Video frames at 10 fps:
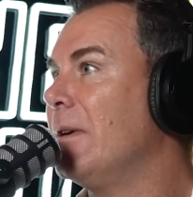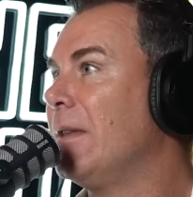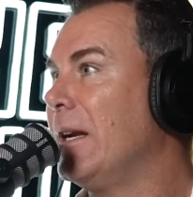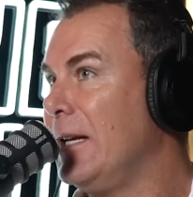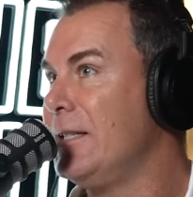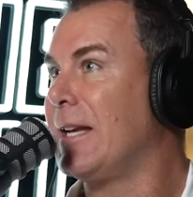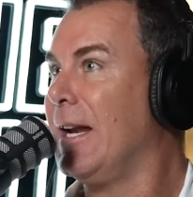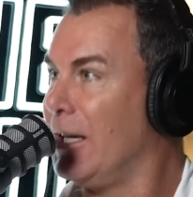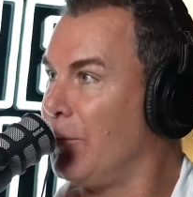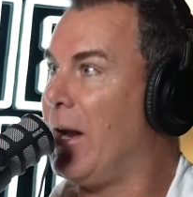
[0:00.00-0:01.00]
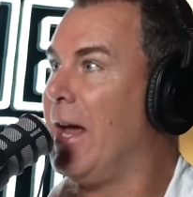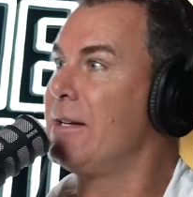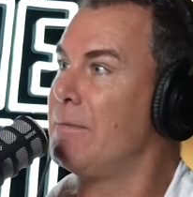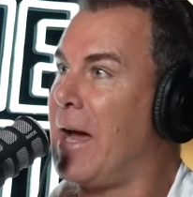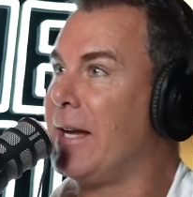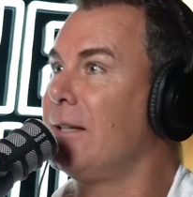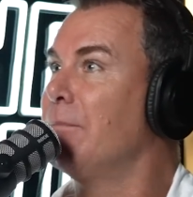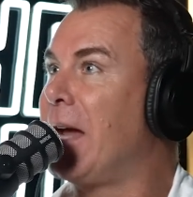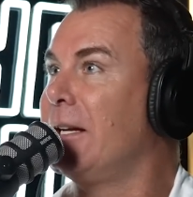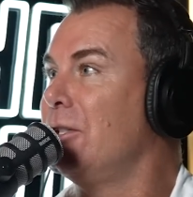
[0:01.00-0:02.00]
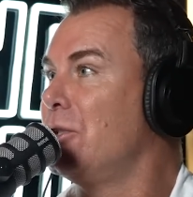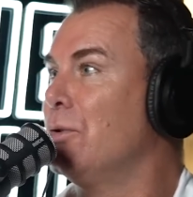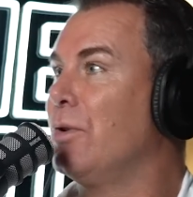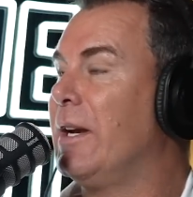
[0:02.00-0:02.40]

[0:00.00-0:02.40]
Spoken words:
and that he's getting around to making sure